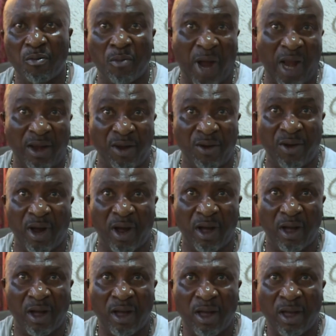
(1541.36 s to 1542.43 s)
malaria,
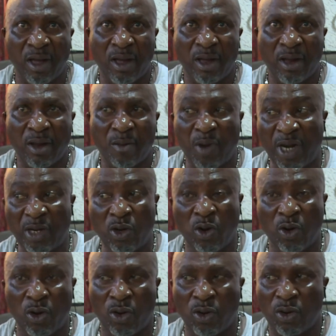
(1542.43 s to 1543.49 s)
but
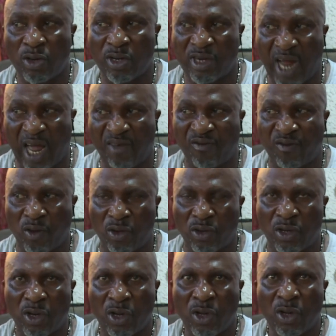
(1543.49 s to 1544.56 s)
no typhoid.
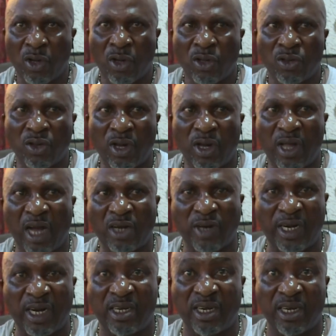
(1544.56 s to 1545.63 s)
So he
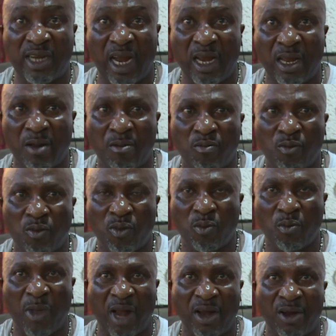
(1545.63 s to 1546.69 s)
actually treated him
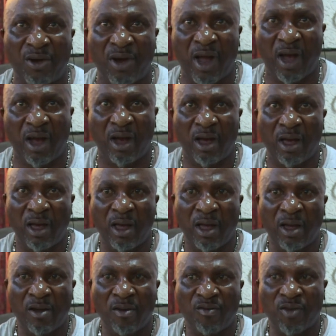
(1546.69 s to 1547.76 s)
malaria
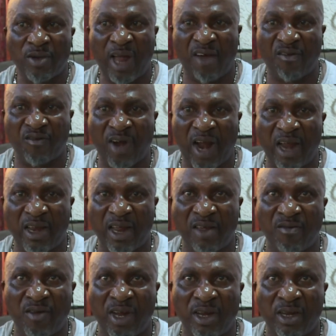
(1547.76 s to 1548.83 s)
from that Friday
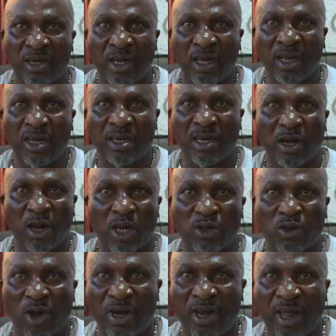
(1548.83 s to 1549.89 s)
evening till on
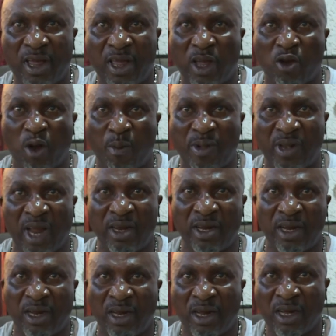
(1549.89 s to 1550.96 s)
Sunday. He completed
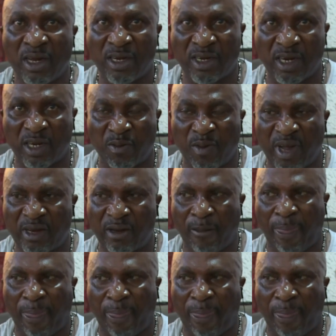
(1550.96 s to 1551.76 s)
the treatment.